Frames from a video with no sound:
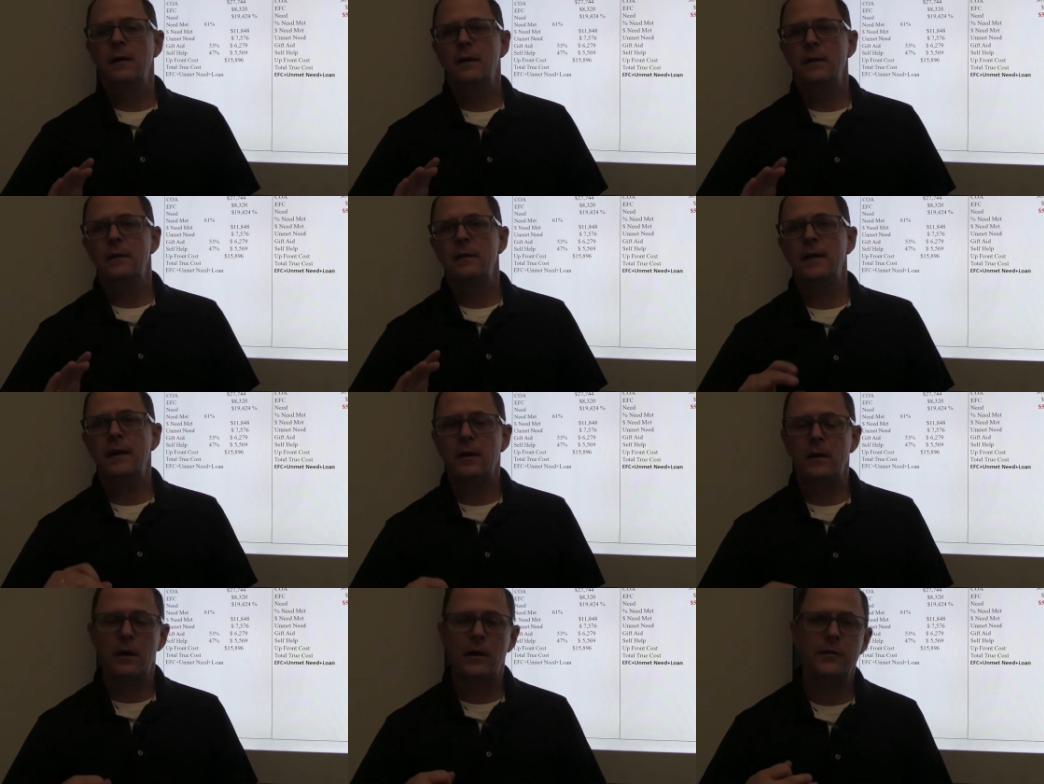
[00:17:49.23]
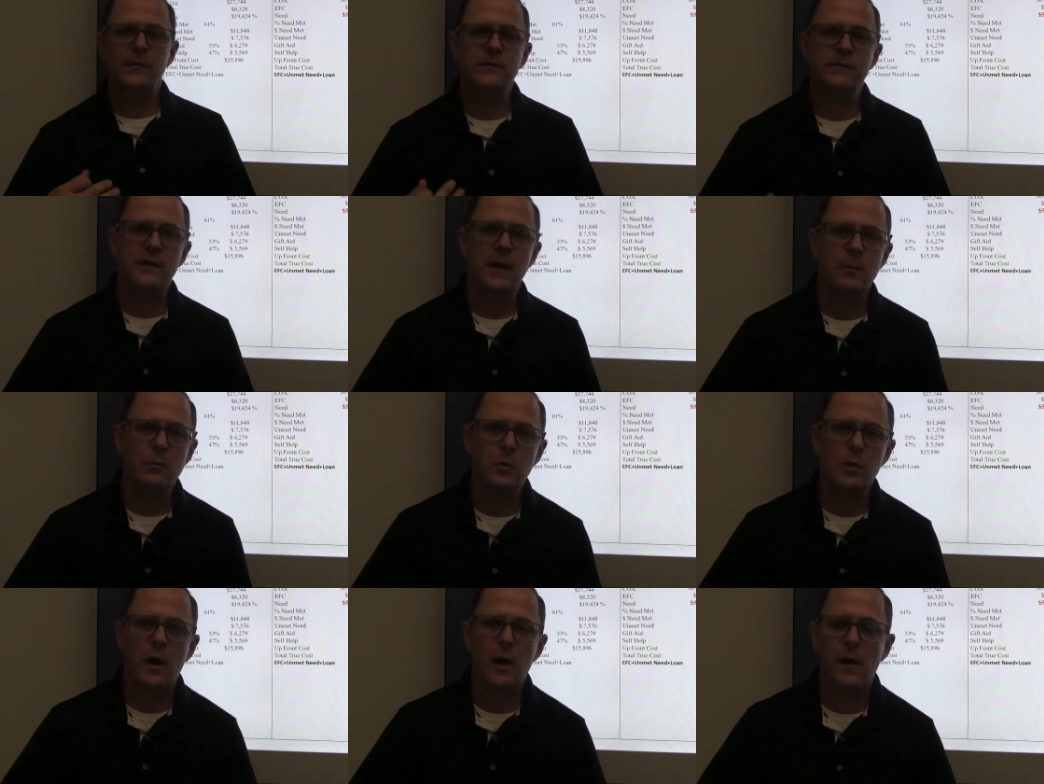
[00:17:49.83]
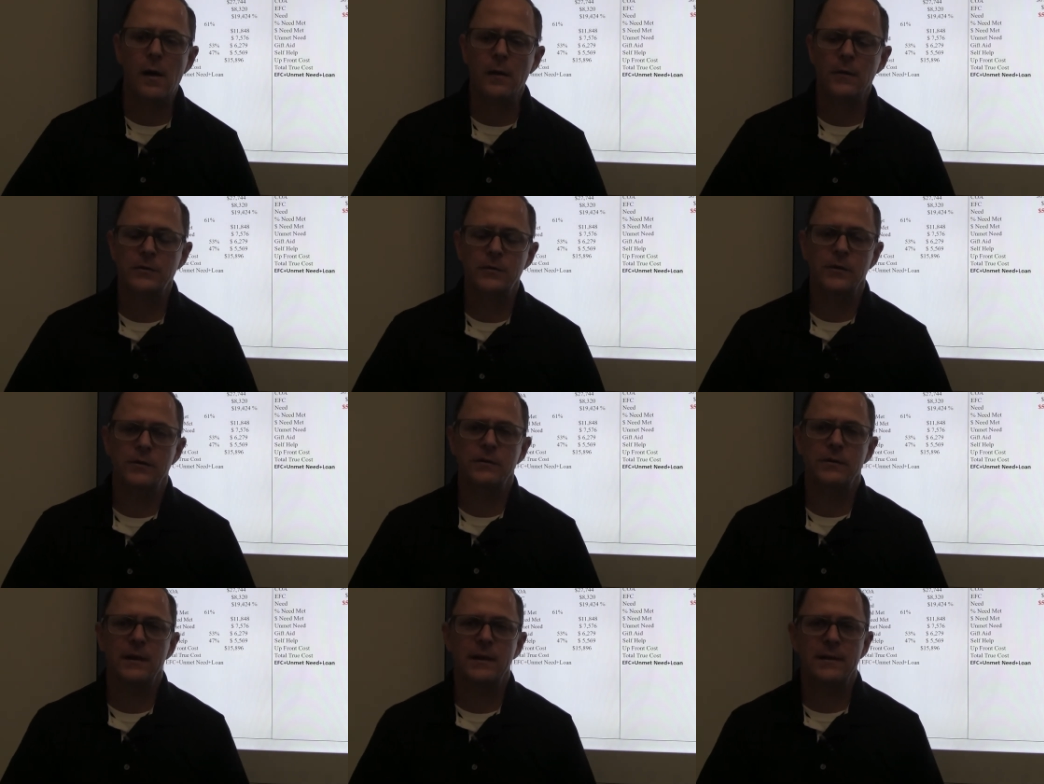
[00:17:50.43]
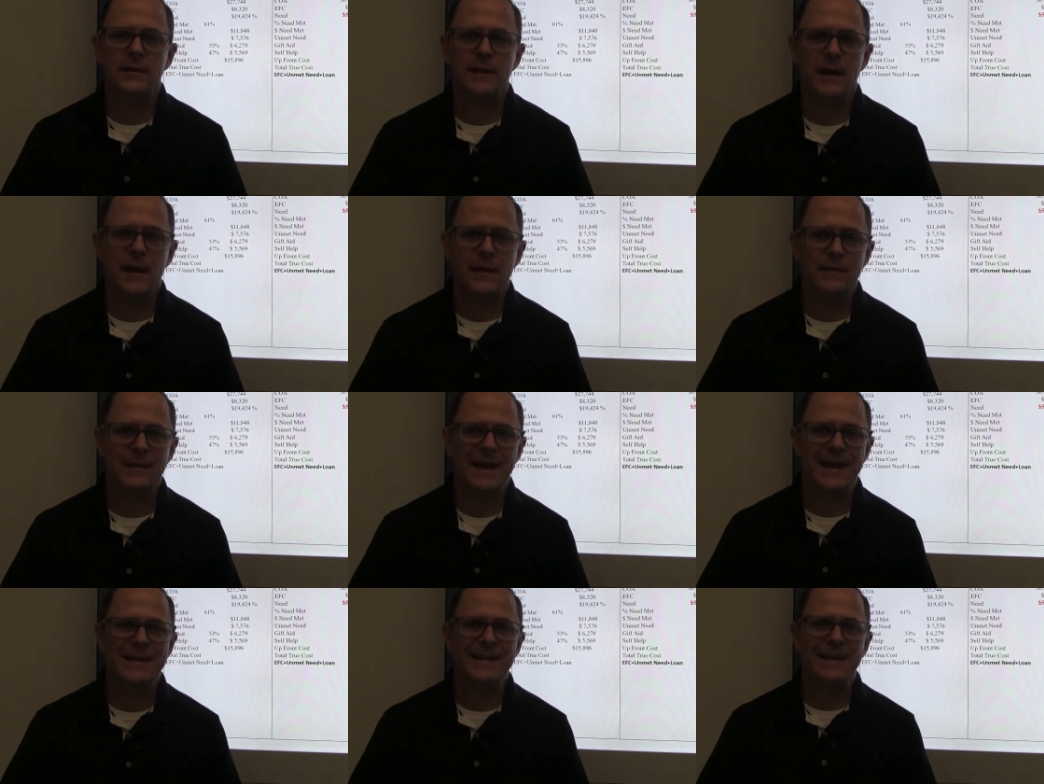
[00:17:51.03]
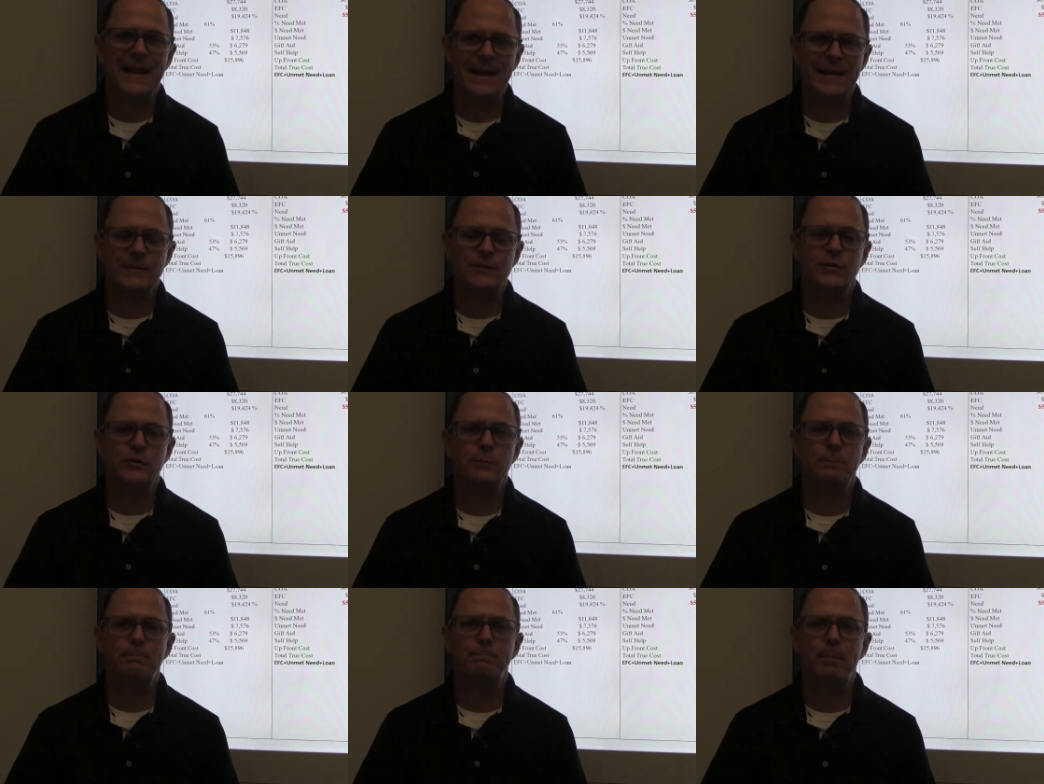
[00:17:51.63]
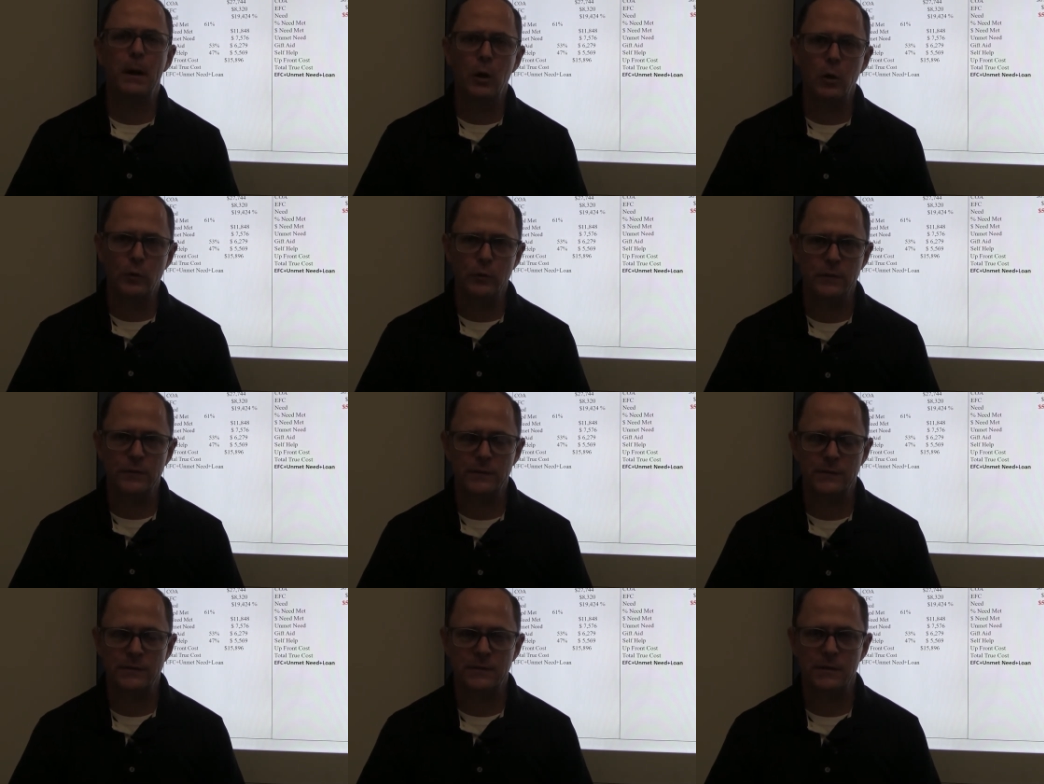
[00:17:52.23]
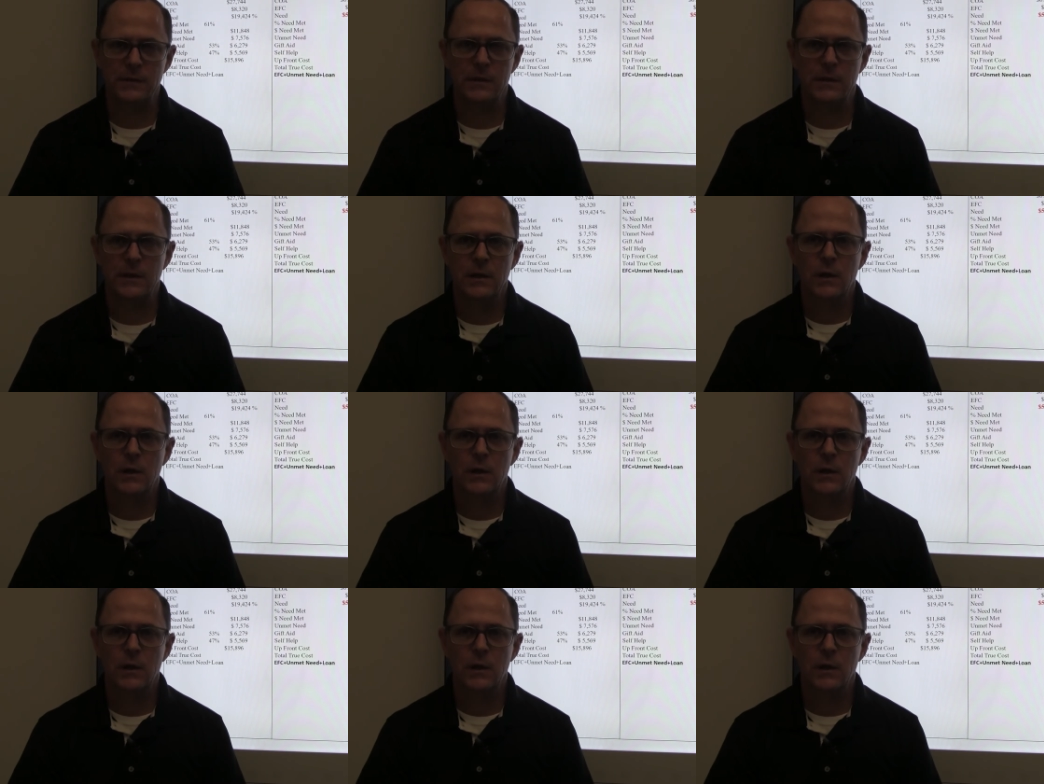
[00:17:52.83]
There are some colleges that like to boast,